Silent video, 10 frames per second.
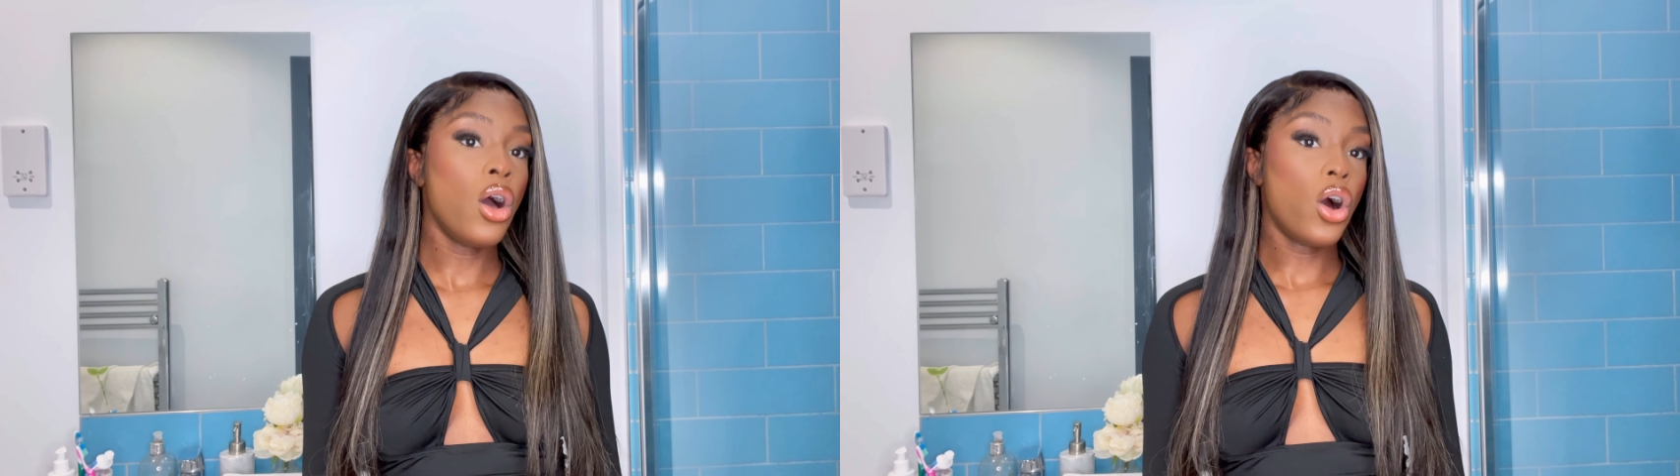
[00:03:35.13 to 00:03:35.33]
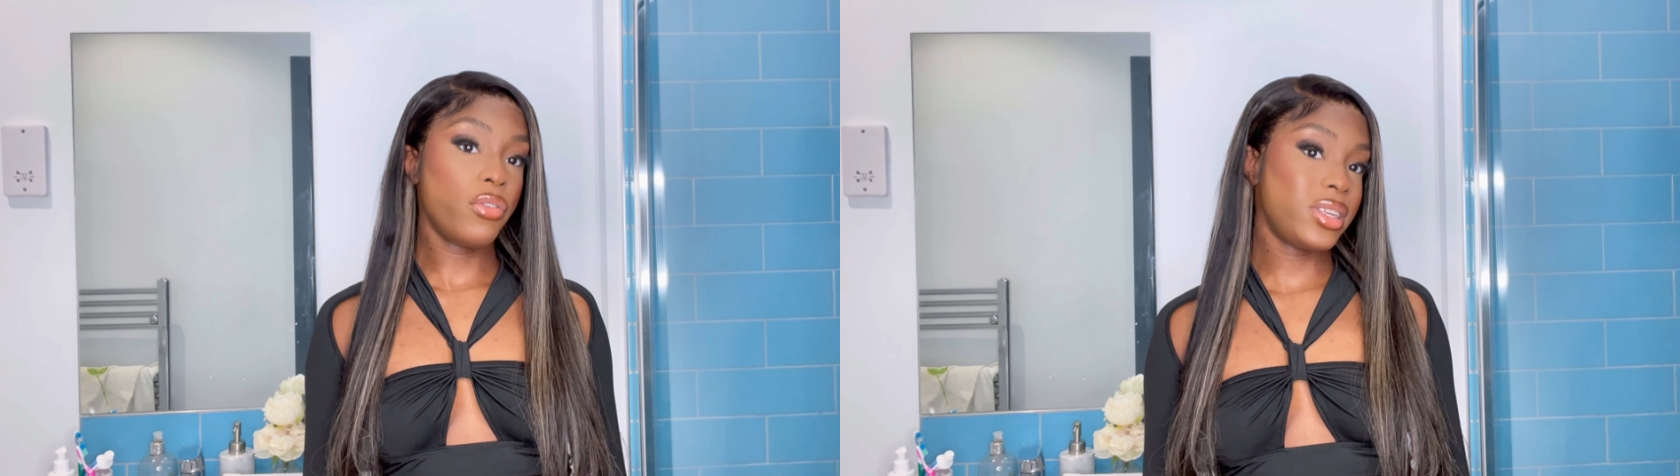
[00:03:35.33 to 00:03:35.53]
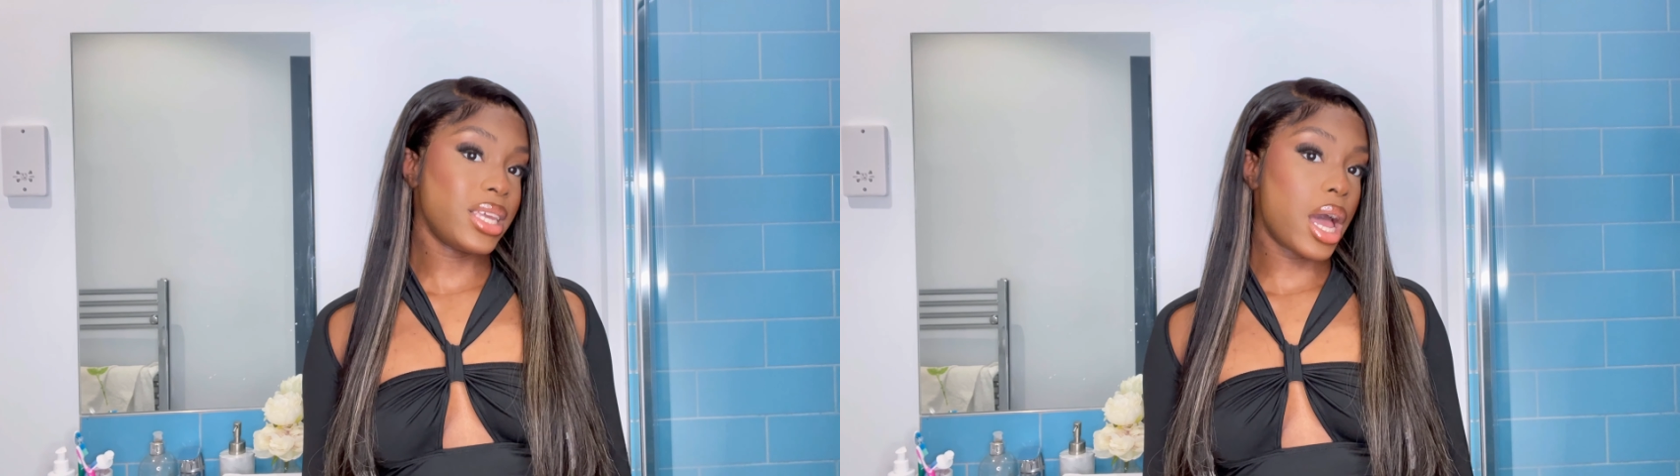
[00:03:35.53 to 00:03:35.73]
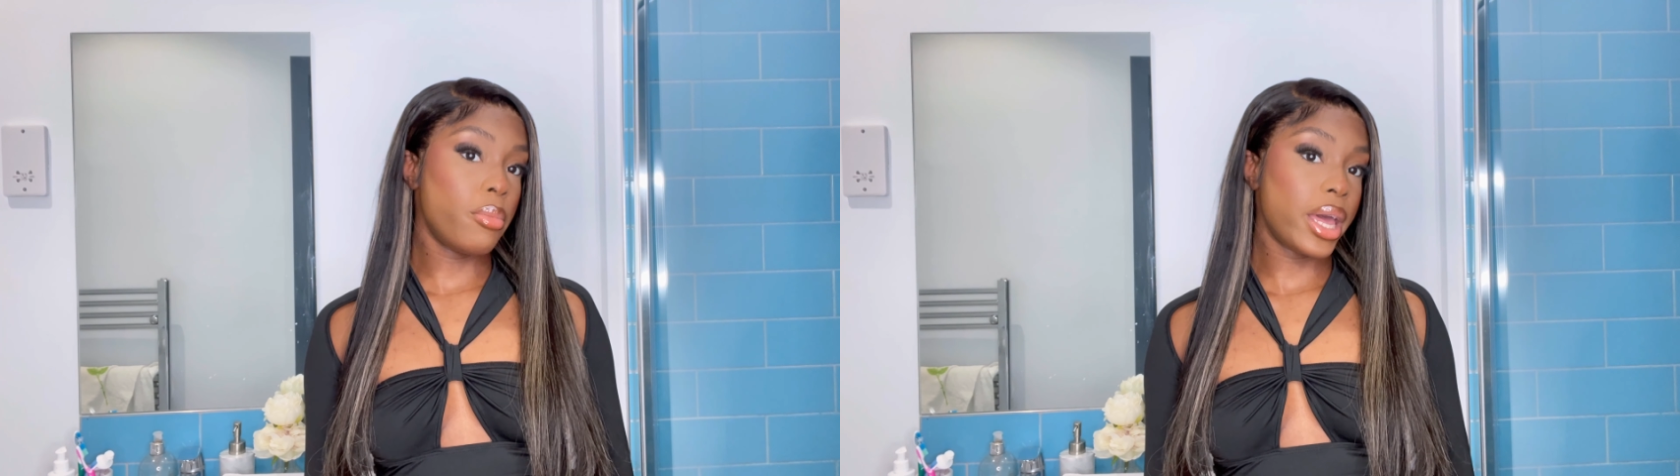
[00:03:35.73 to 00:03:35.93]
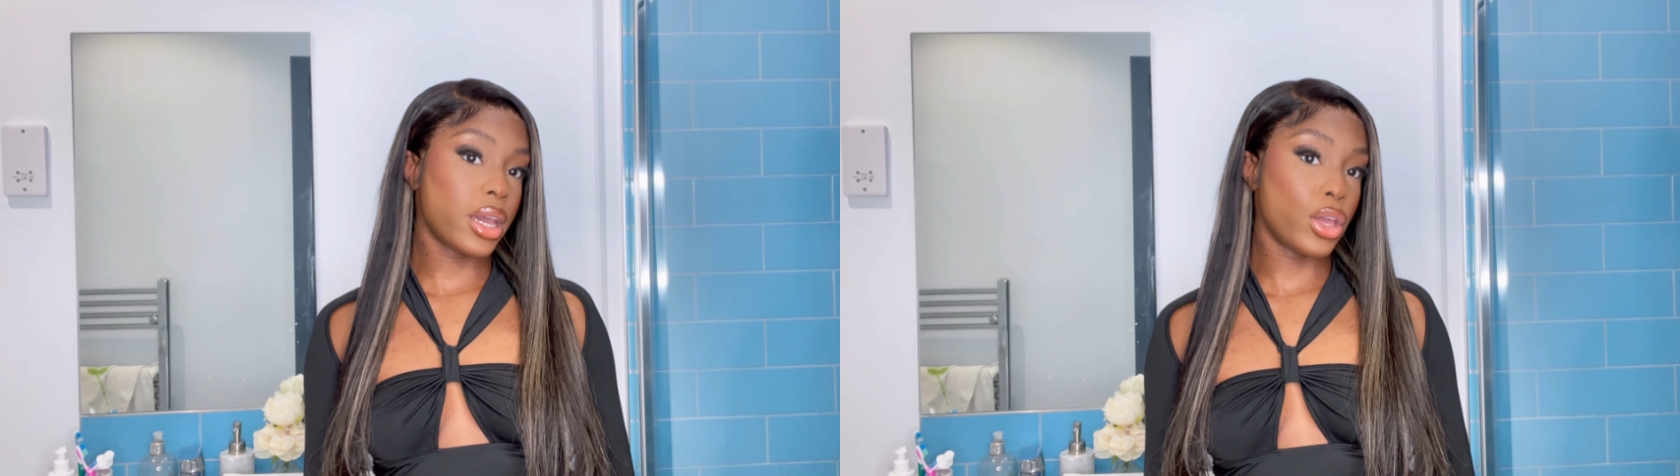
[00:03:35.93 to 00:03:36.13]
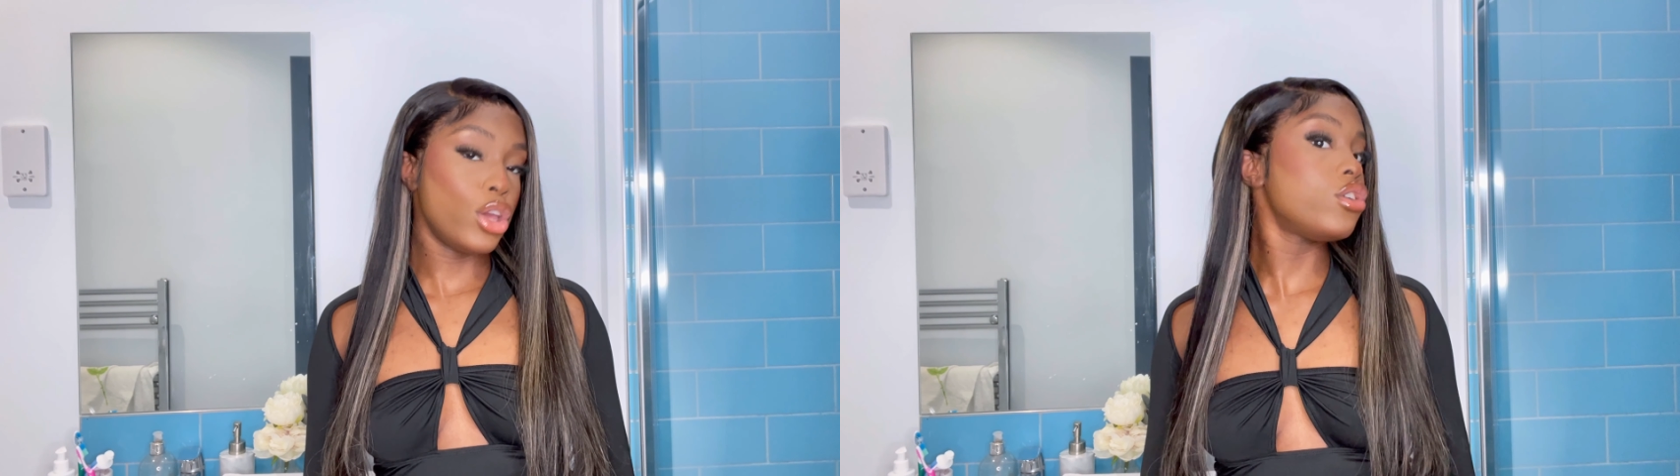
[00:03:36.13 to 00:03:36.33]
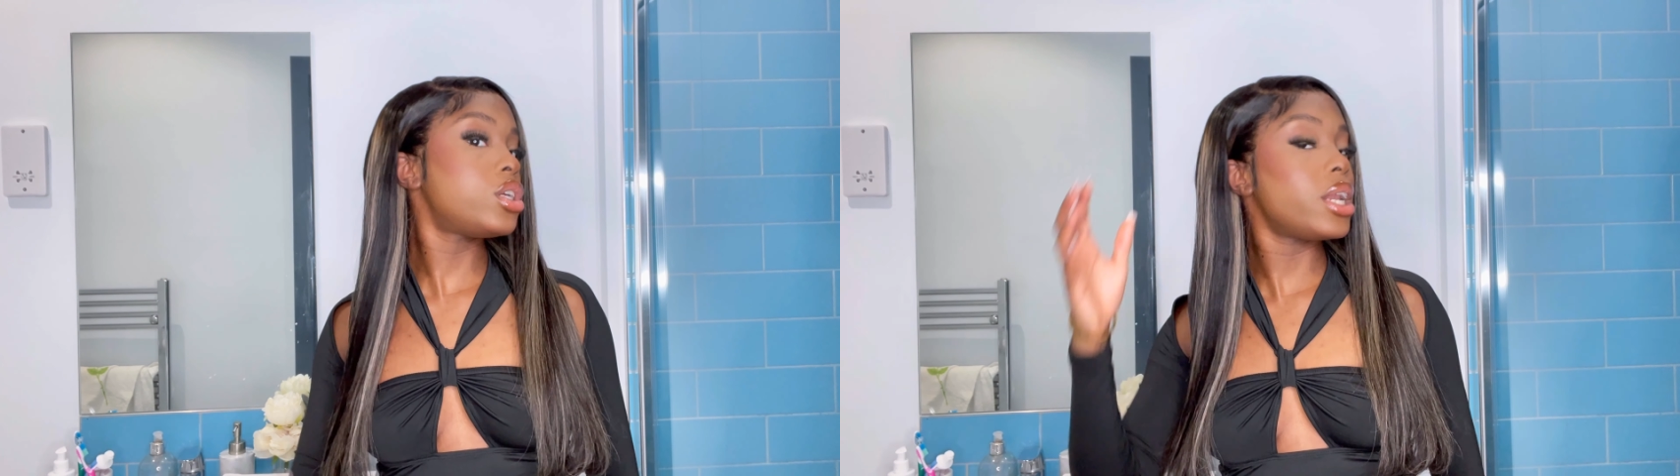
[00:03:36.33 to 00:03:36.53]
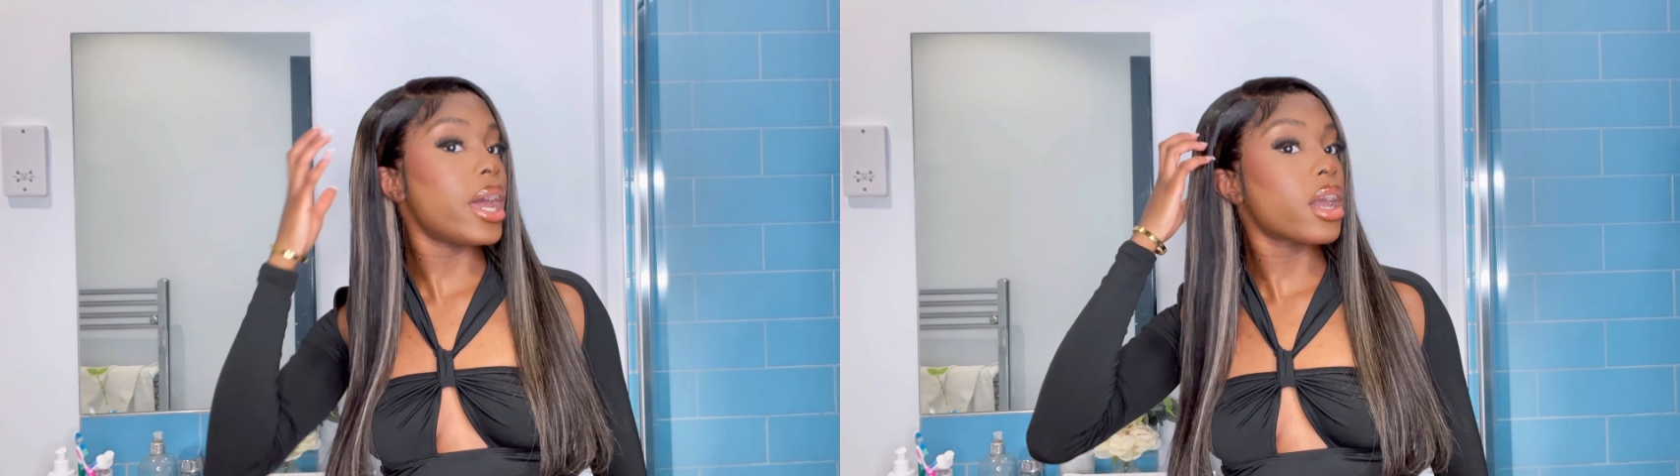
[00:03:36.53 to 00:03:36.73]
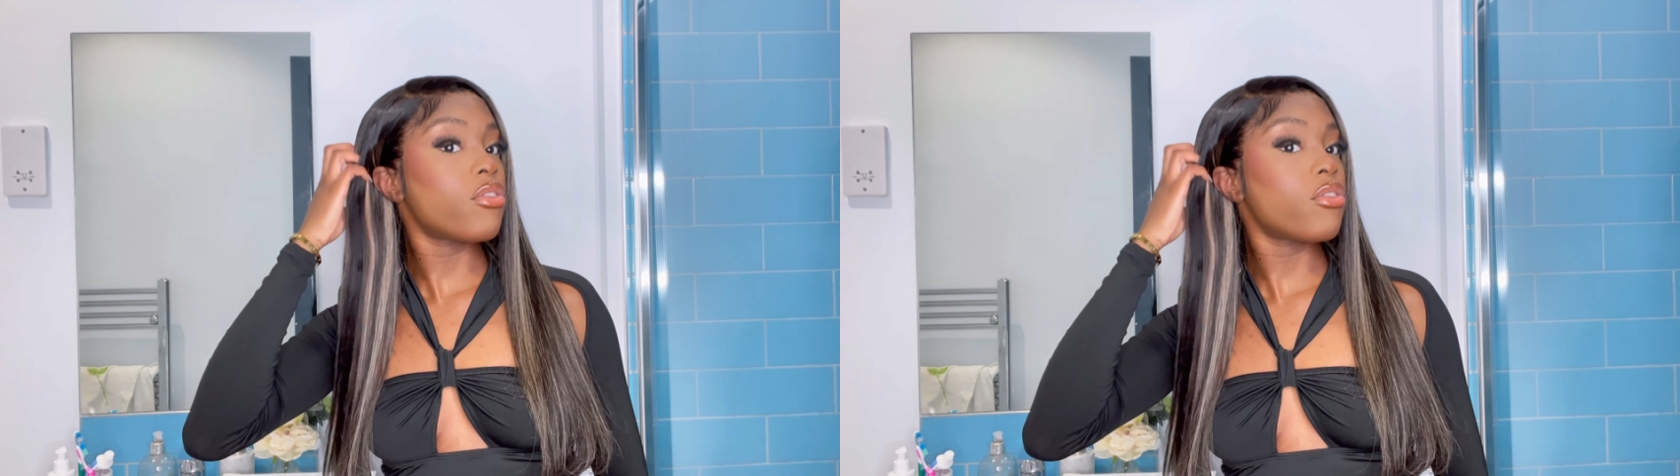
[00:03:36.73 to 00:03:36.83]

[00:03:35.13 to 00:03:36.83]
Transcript: Obviously I'm like a huge like